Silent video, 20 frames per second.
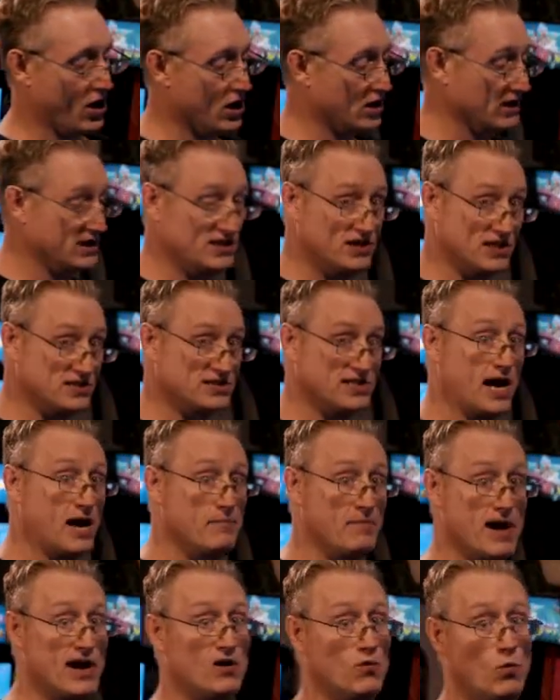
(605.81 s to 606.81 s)
all. It does
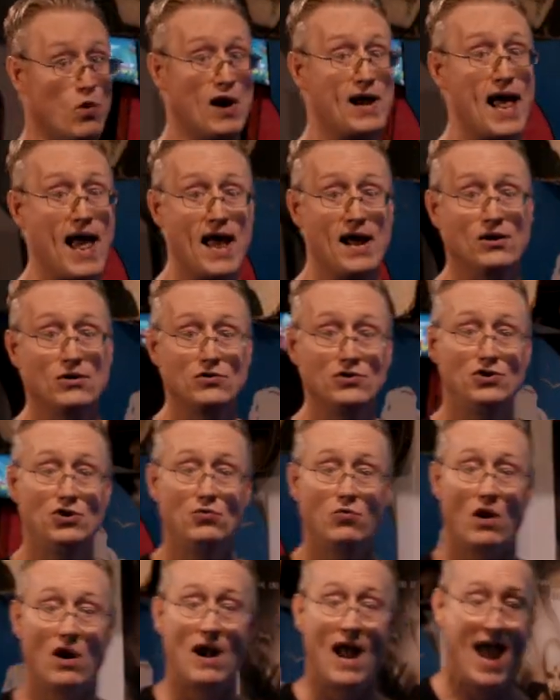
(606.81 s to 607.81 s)
not matter what angle
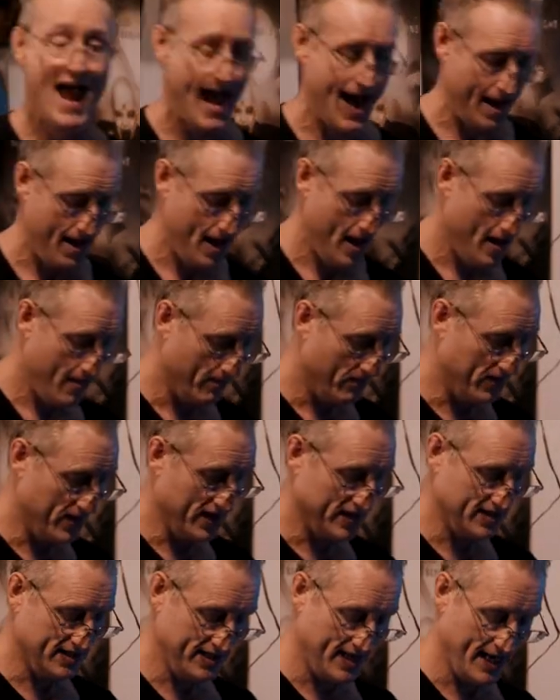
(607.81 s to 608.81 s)
you are at,
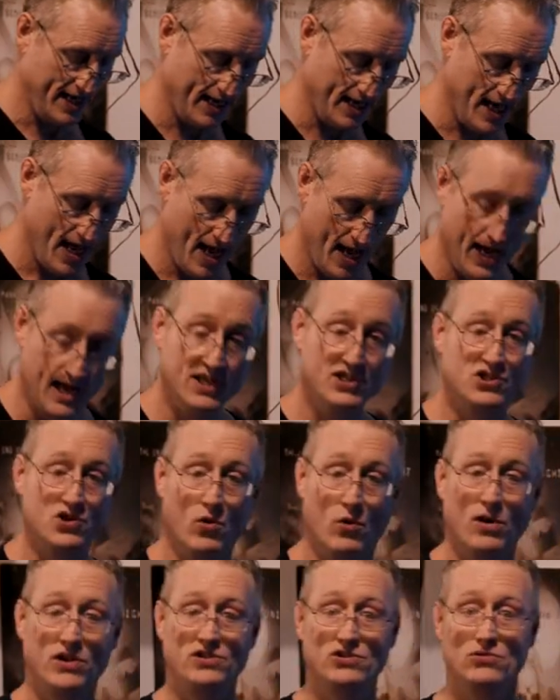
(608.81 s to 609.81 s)
this thing is
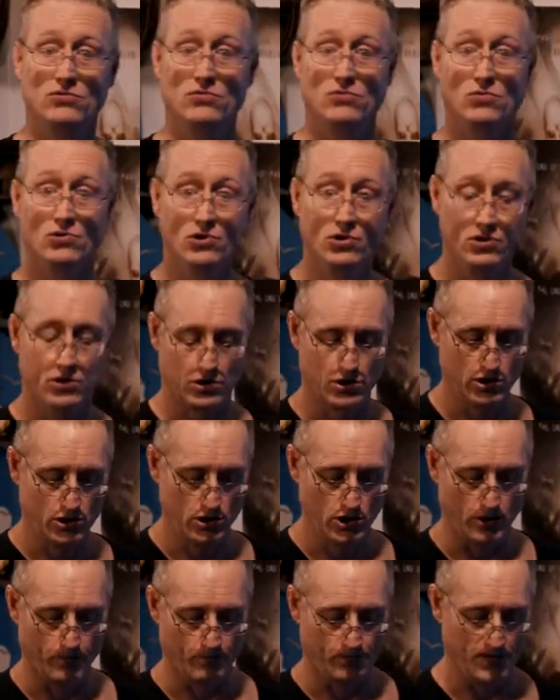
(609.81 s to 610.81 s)
going to look
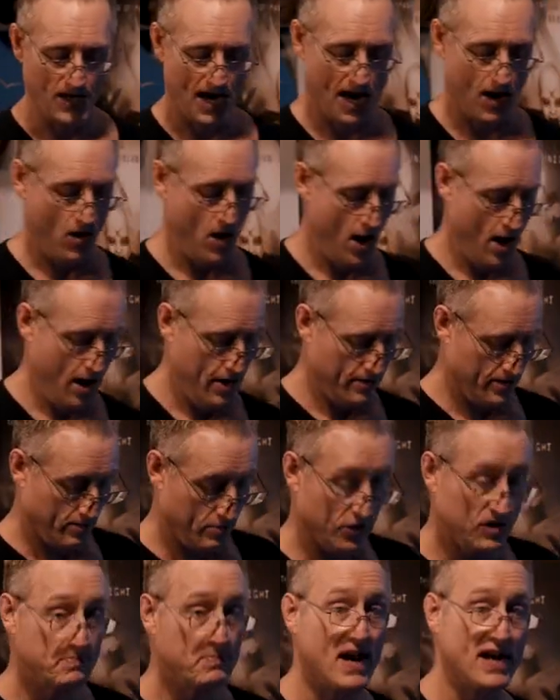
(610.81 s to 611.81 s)
good. Now, the
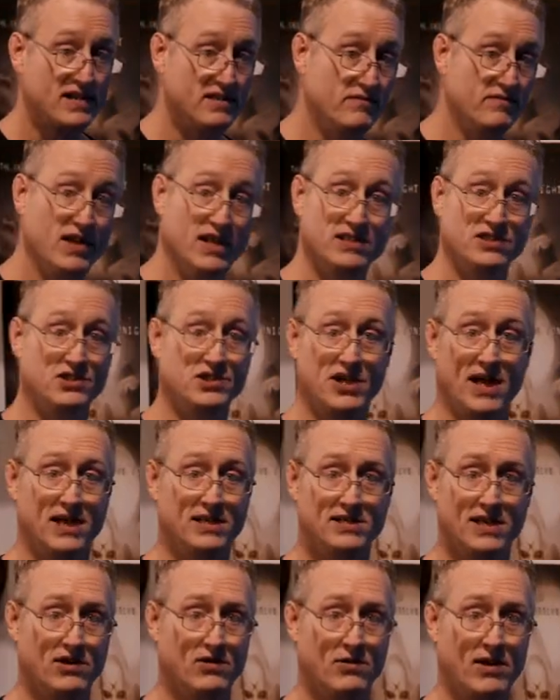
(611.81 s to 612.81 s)
perspective doesn't
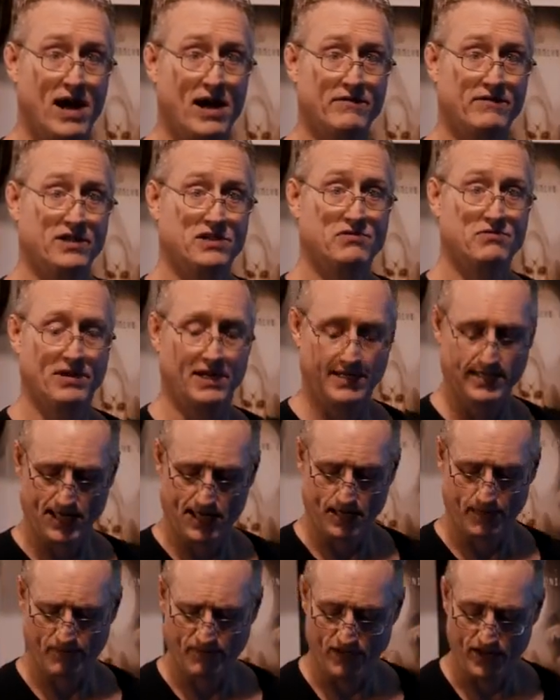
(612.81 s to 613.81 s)
change. I don't have this rig
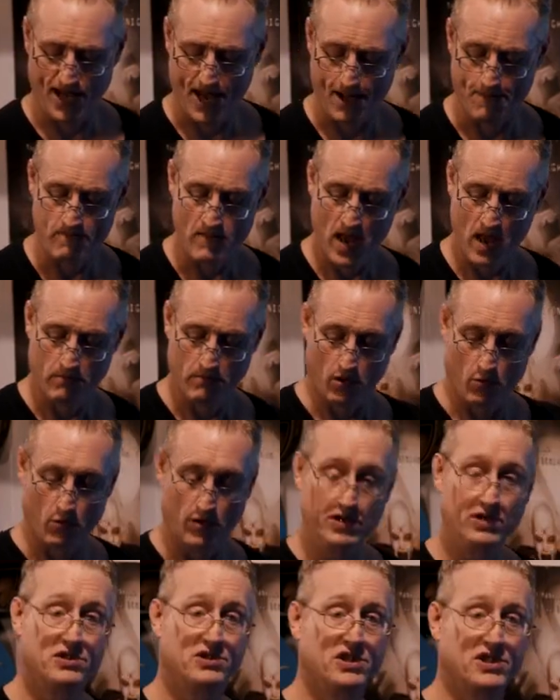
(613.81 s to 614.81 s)
set up for that. But
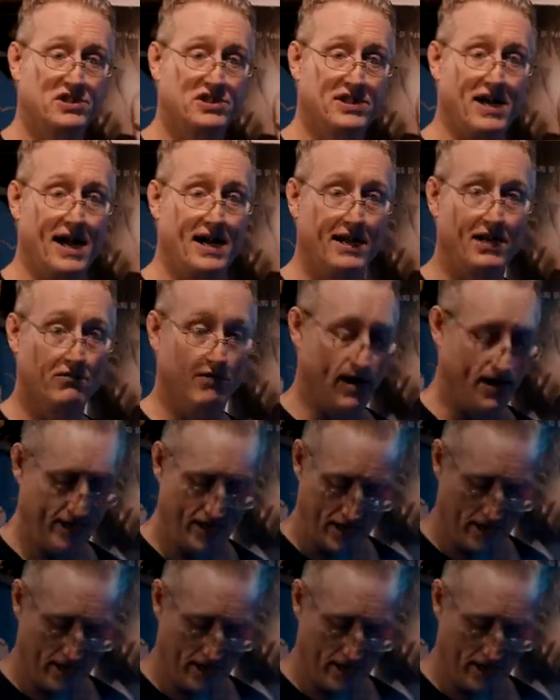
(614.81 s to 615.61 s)
when you're just standing right